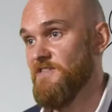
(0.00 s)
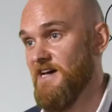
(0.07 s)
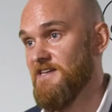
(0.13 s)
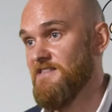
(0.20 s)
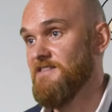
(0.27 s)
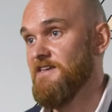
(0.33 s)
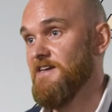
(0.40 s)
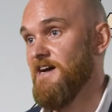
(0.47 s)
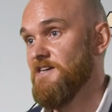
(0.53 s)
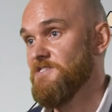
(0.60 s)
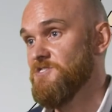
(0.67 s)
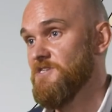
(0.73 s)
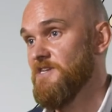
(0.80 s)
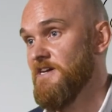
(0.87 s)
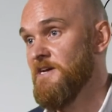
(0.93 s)
the athlete
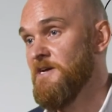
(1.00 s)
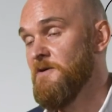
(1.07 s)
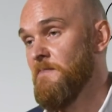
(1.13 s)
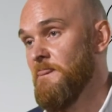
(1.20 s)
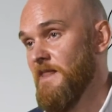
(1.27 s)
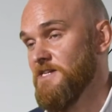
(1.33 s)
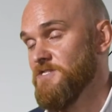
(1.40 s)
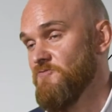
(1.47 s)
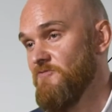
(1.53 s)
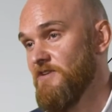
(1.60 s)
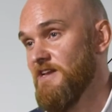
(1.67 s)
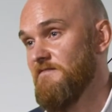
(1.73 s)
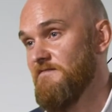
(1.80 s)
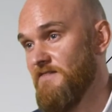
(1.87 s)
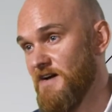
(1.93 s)
actually has a
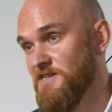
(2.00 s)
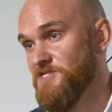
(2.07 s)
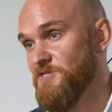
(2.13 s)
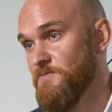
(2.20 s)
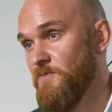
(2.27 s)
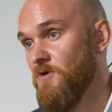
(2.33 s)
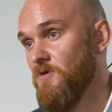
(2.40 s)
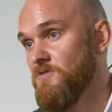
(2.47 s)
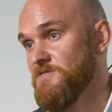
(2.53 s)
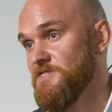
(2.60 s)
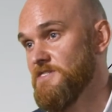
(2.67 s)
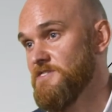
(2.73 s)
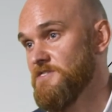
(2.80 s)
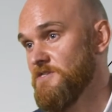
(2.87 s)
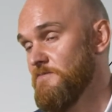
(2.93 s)
really vast support
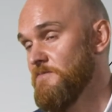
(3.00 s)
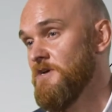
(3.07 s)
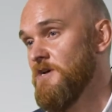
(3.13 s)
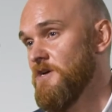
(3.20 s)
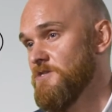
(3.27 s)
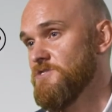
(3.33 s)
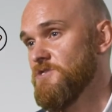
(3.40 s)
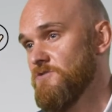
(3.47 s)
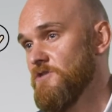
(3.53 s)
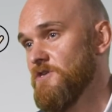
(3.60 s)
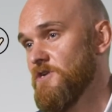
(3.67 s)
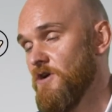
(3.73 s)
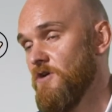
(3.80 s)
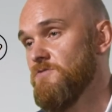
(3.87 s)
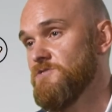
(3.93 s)
system, and so do the
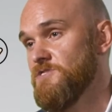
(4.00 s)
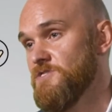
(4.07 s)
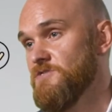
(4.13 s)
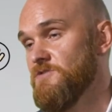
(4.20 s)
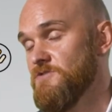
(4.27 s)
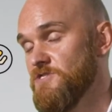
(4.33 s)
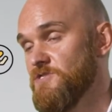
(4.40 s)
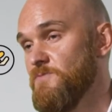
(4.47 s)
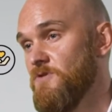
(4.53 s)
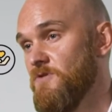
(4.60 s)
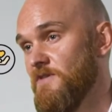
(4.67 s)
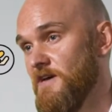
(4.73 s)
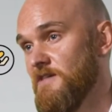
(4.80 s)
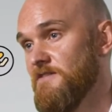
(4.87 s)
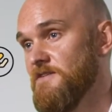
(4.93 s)
coaches that support
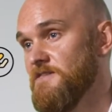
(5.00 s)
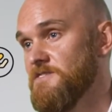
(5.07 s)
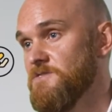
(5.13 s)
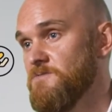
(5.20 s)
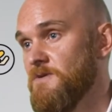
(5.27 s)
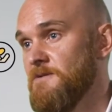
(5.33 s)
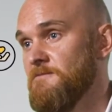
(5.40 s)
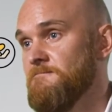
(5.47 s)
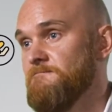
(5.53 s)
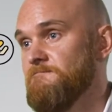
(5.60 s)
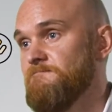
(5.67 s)
the athletes as well.